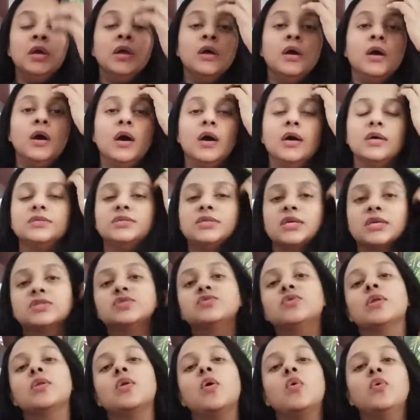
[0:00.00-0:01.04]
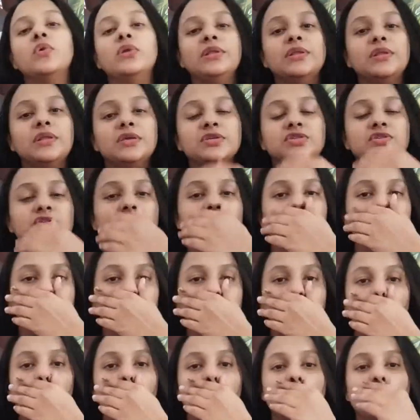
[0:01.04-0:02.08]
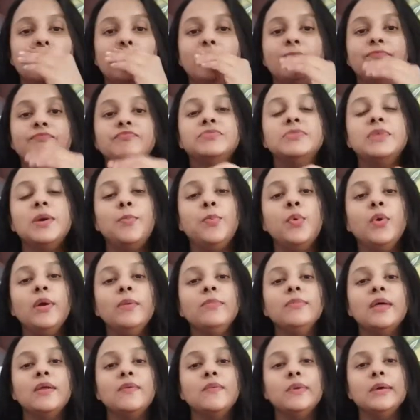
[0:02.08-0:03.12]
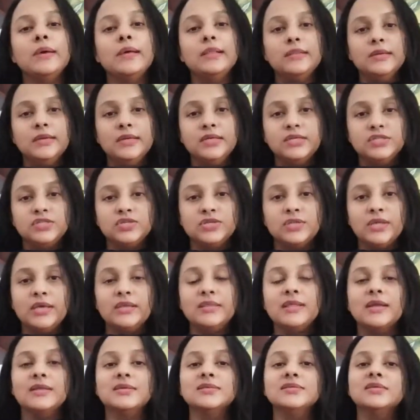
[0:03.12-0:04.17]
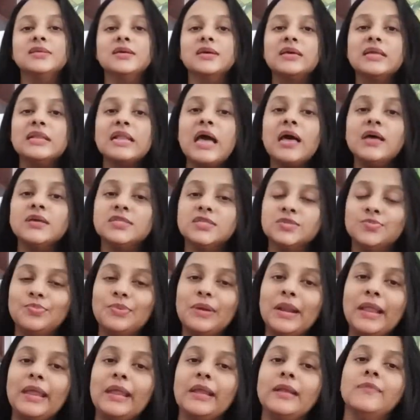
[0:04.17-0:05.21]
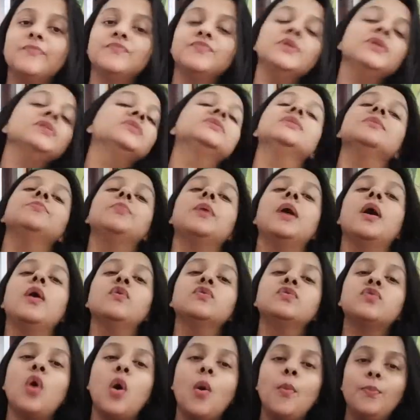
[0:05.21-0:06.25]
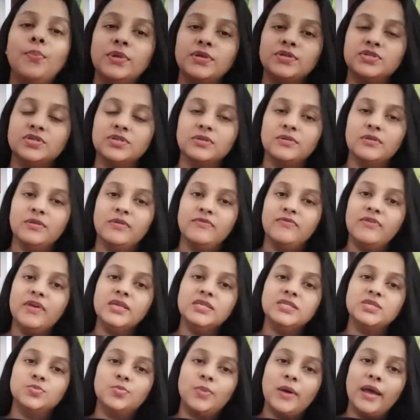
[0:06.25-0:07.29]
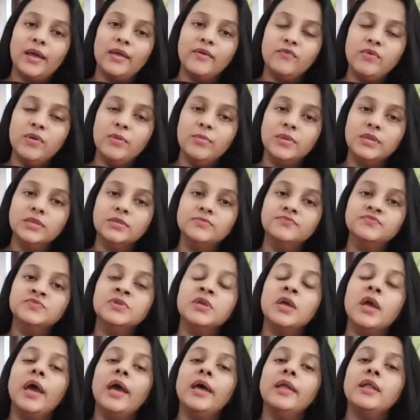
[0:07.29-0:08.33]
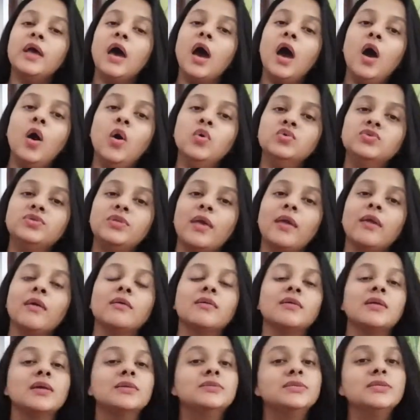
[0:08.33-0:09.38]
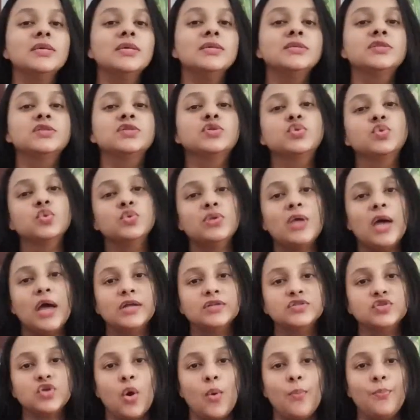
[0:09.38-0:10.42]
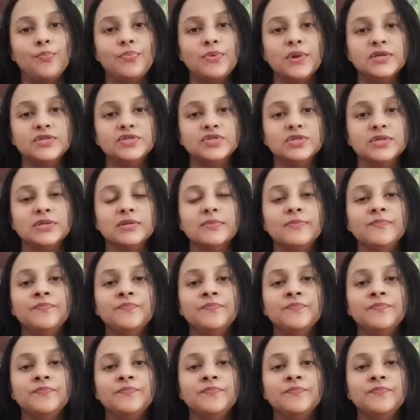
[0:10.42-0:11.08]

uh, sexual orientation and so on. The poem that we are learning today, that is The Grass Blade, it's about oppression faced by women and how they resist to that oppression